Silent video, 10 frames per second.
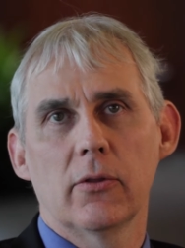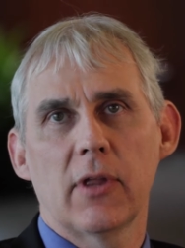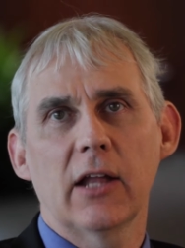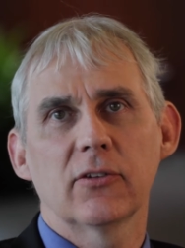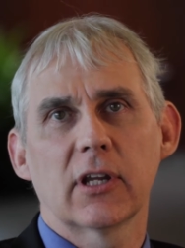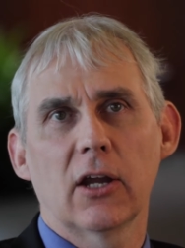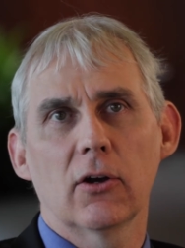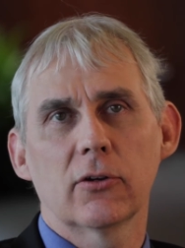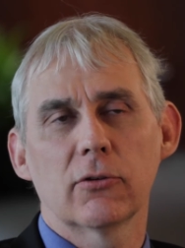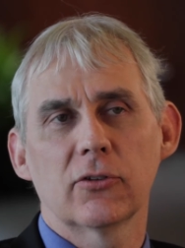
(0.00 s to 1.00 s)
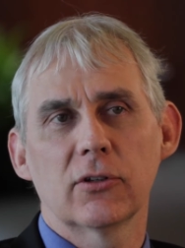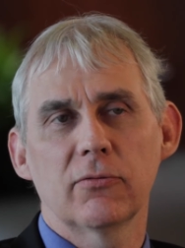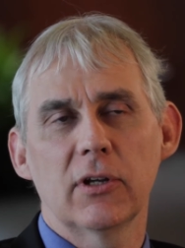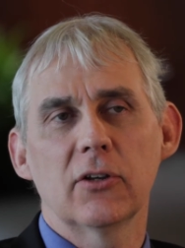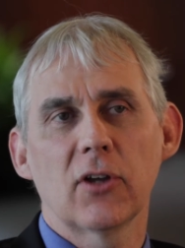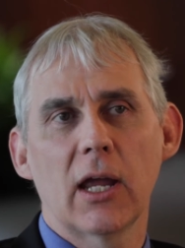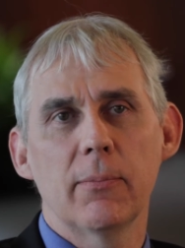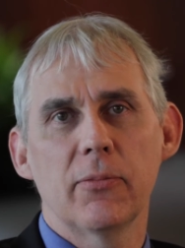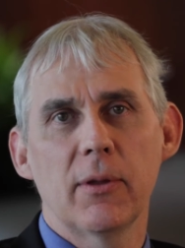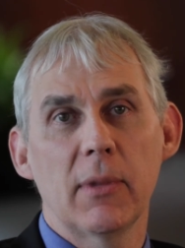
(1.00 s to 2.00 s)
that's a characteristic
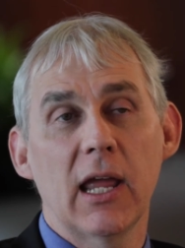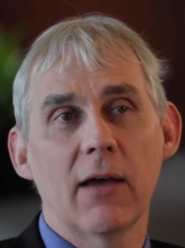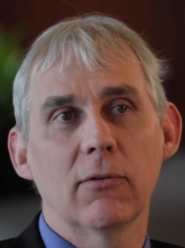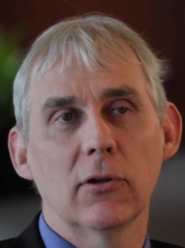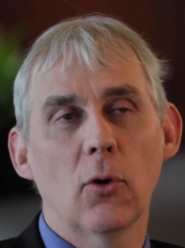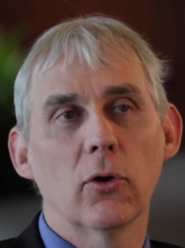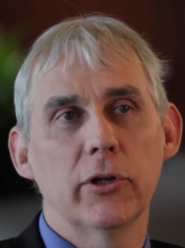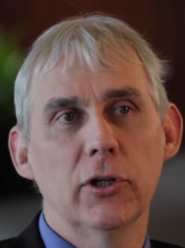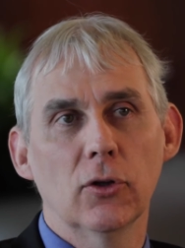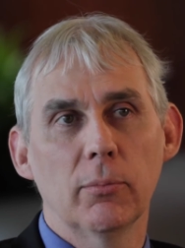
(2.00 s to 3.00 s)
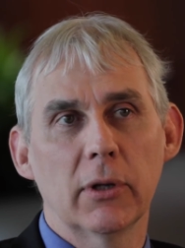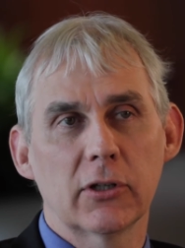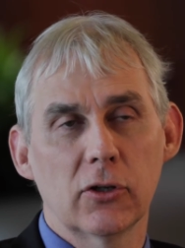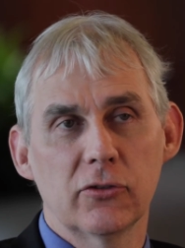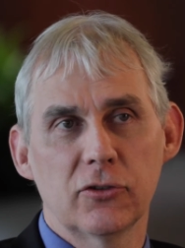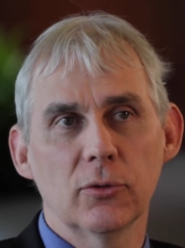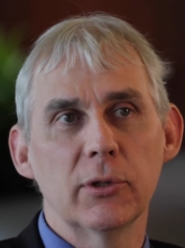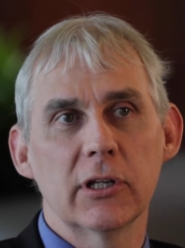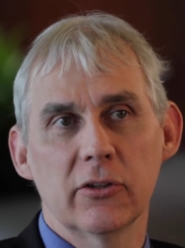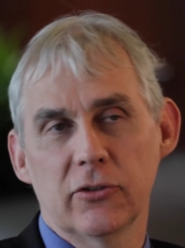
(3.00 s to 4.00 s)
phenotype that may have a lower yield but could still
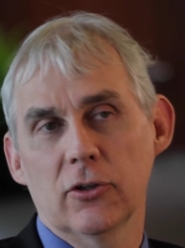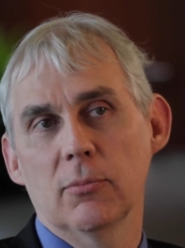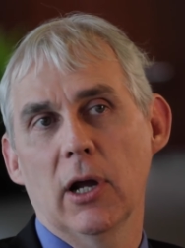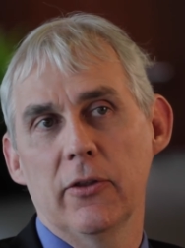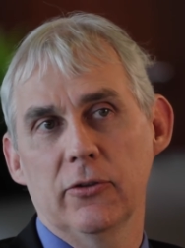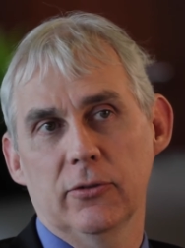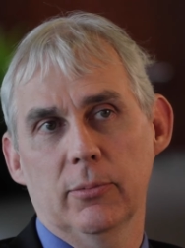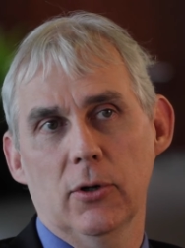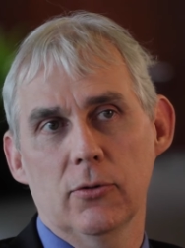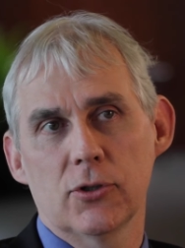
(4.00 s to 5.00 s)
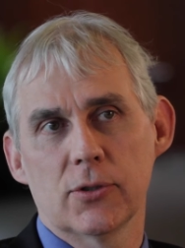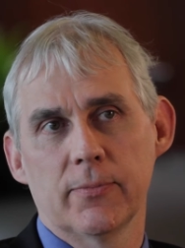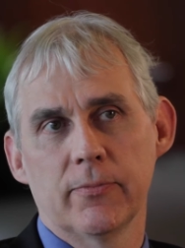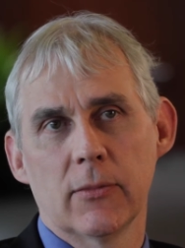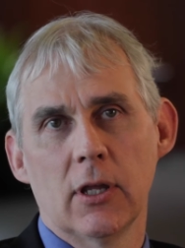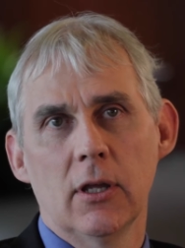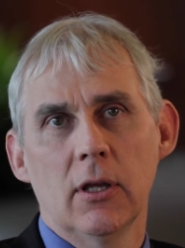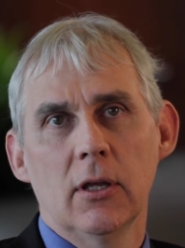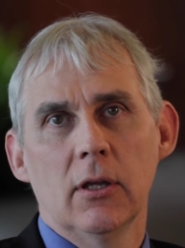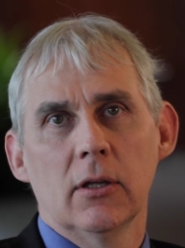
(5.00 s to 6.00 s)
be considered by this approach.
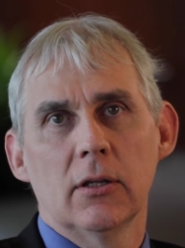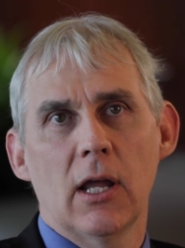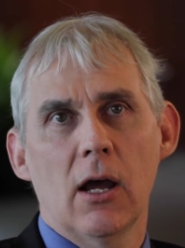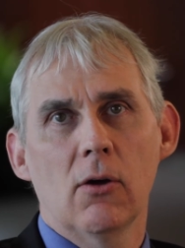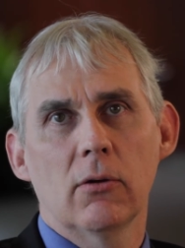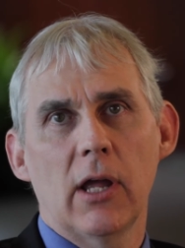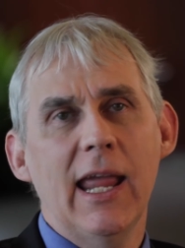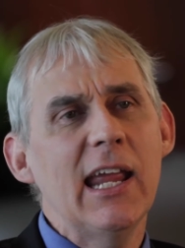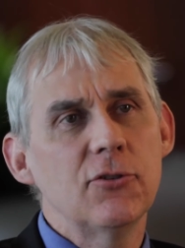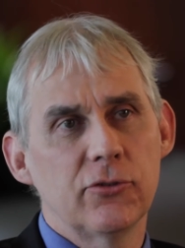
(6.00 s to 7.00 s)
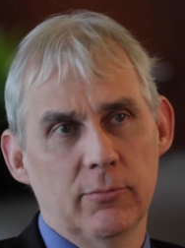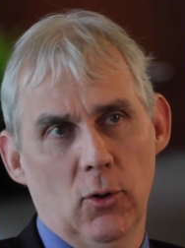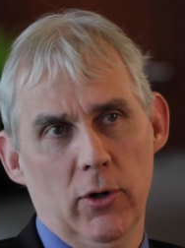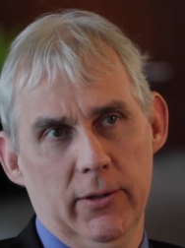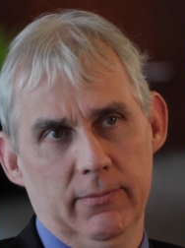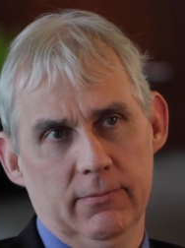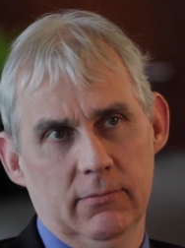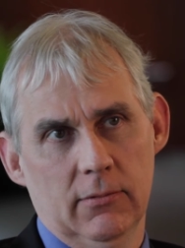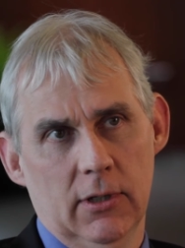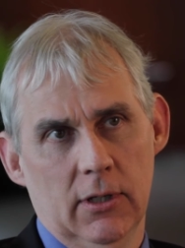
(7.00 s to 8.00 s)
Now, age is important.
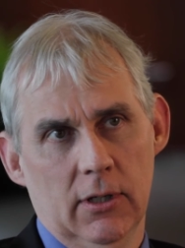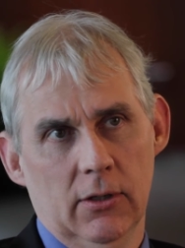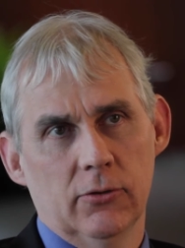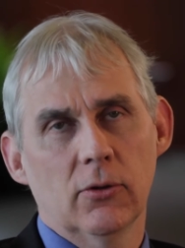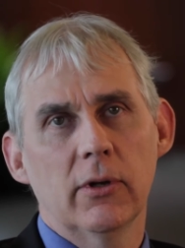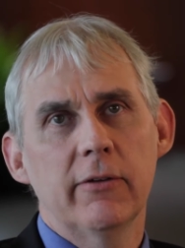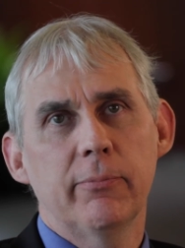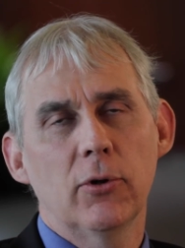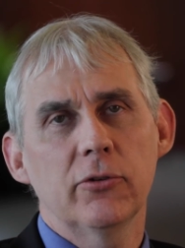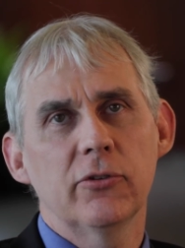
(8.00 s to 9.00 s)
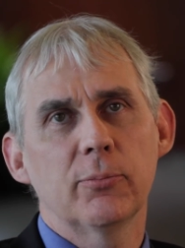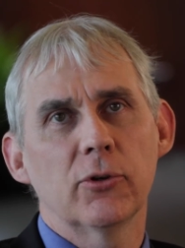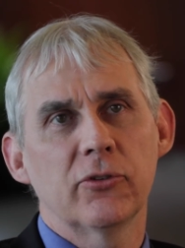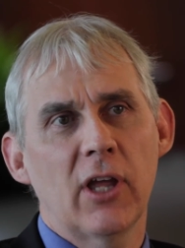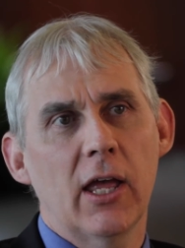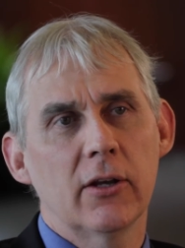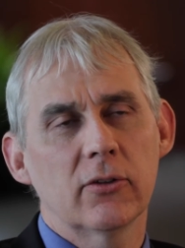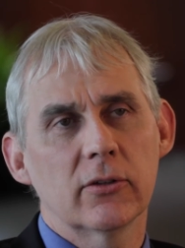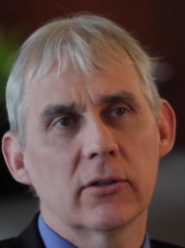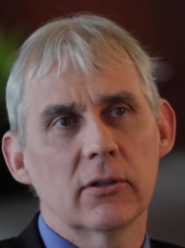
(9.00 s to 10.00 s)
So if persons present